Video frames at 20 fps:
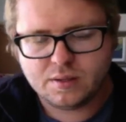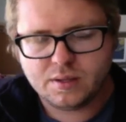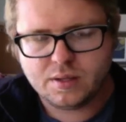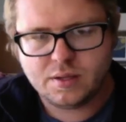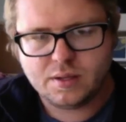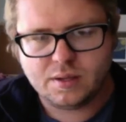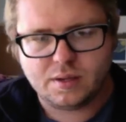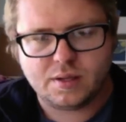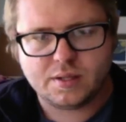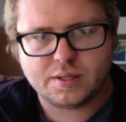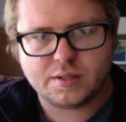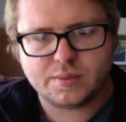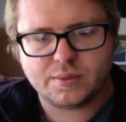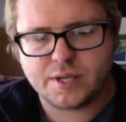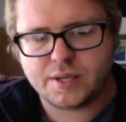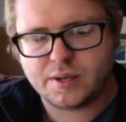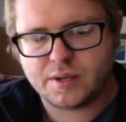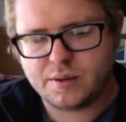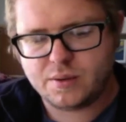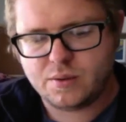Awesome,
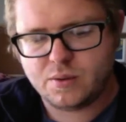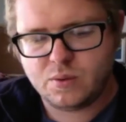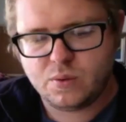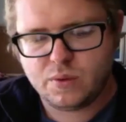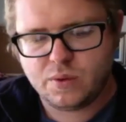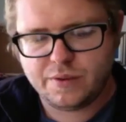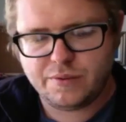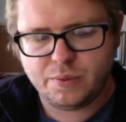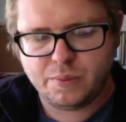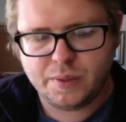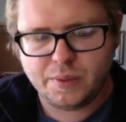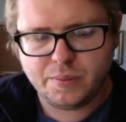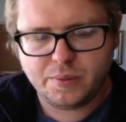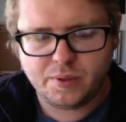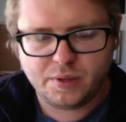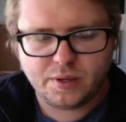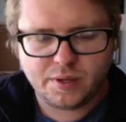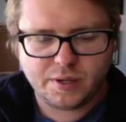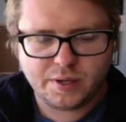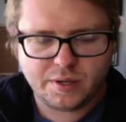got quite a few people
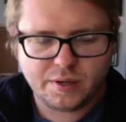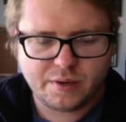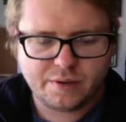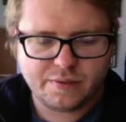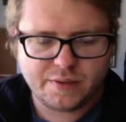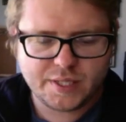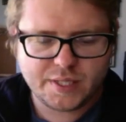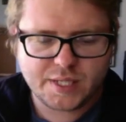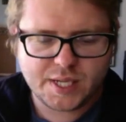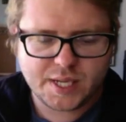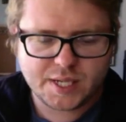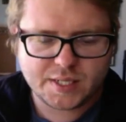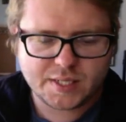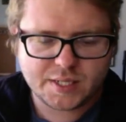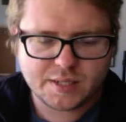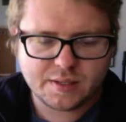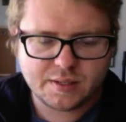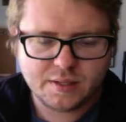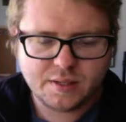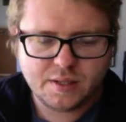on here,
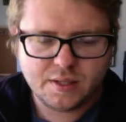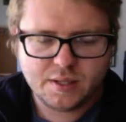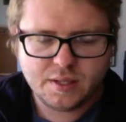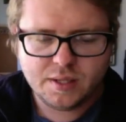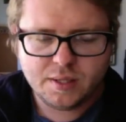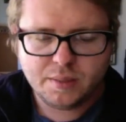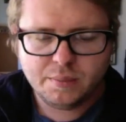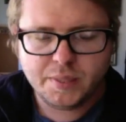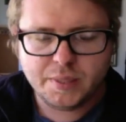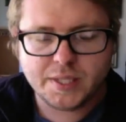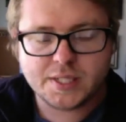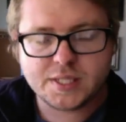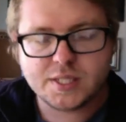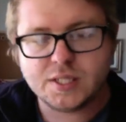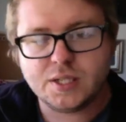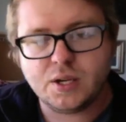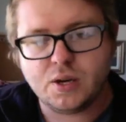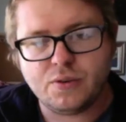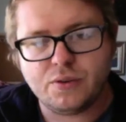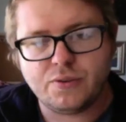fantastic. But this is
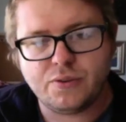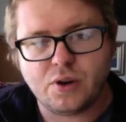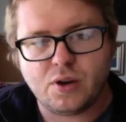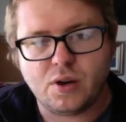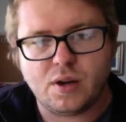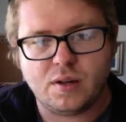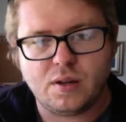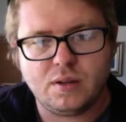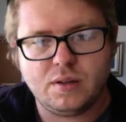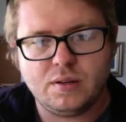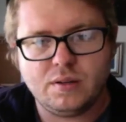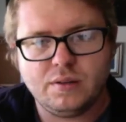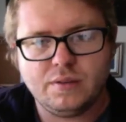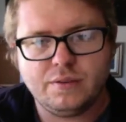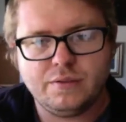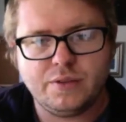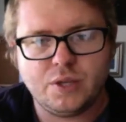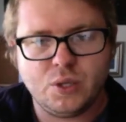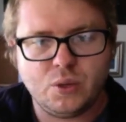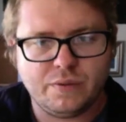the overall
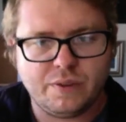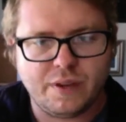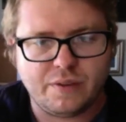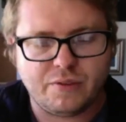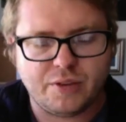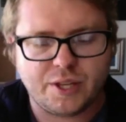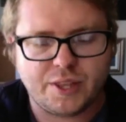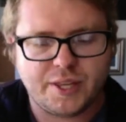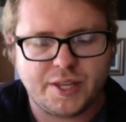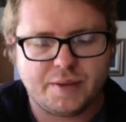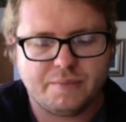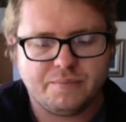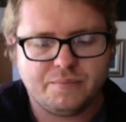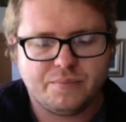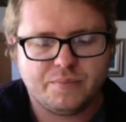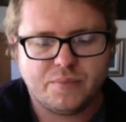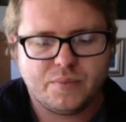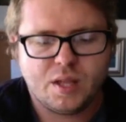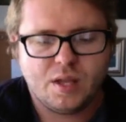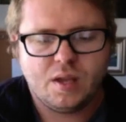view of everything.
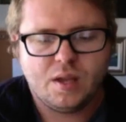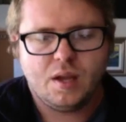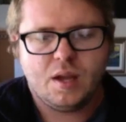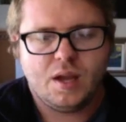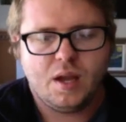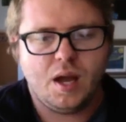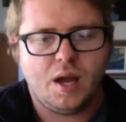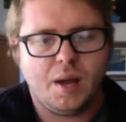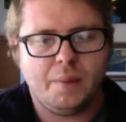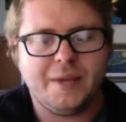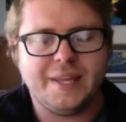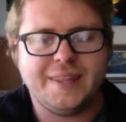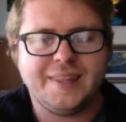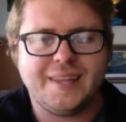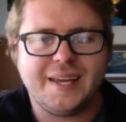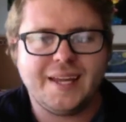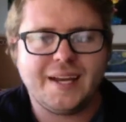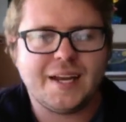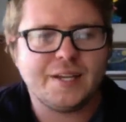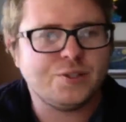And
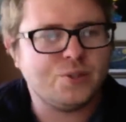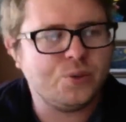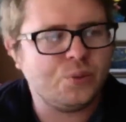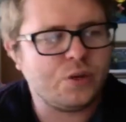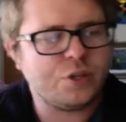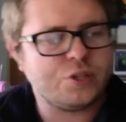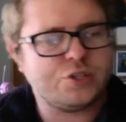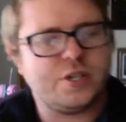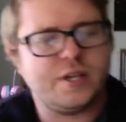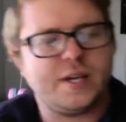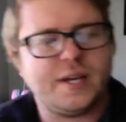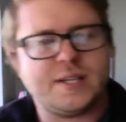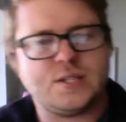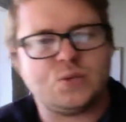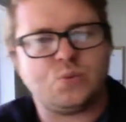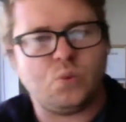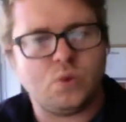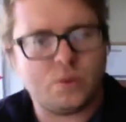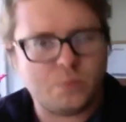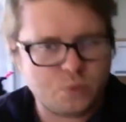then I do want to show you guys
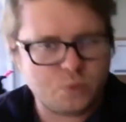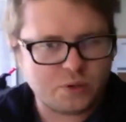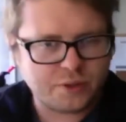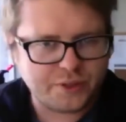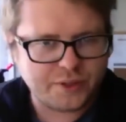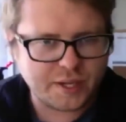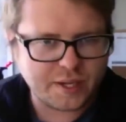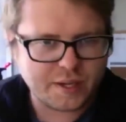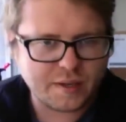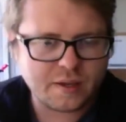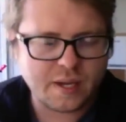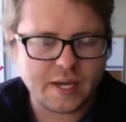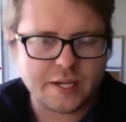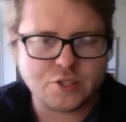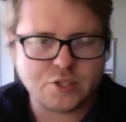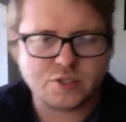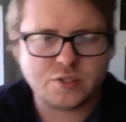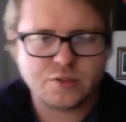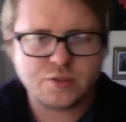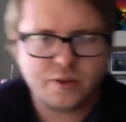one more thing. I
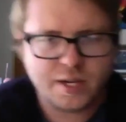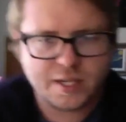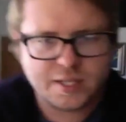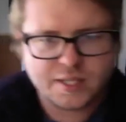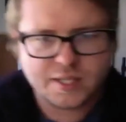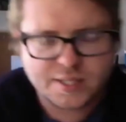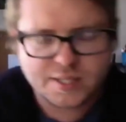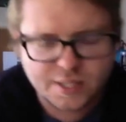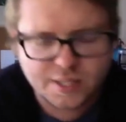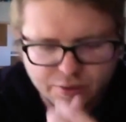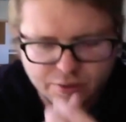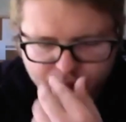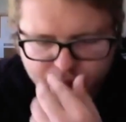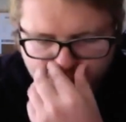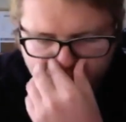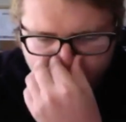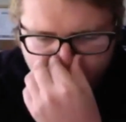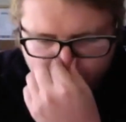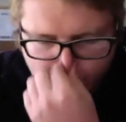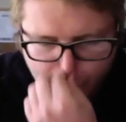just created this the other
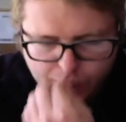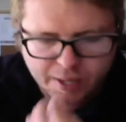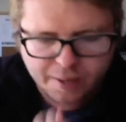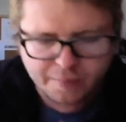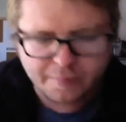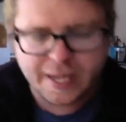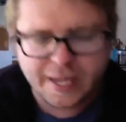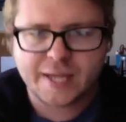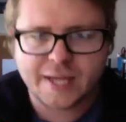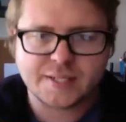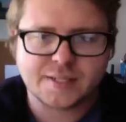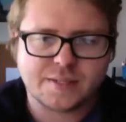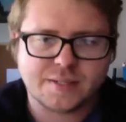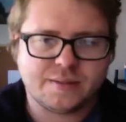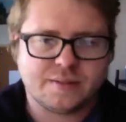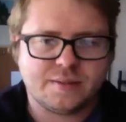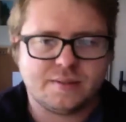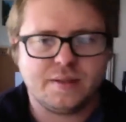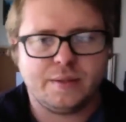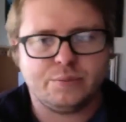night
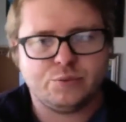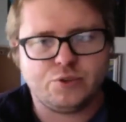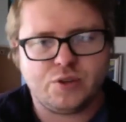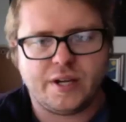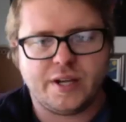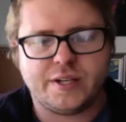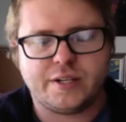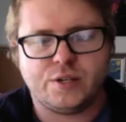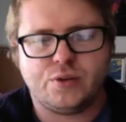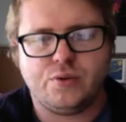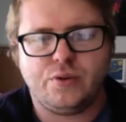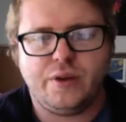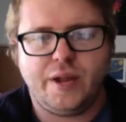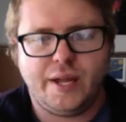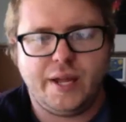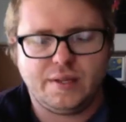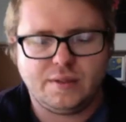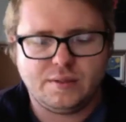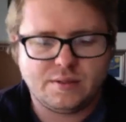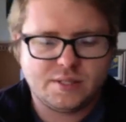as I'm trying to
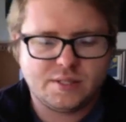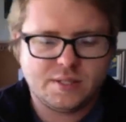create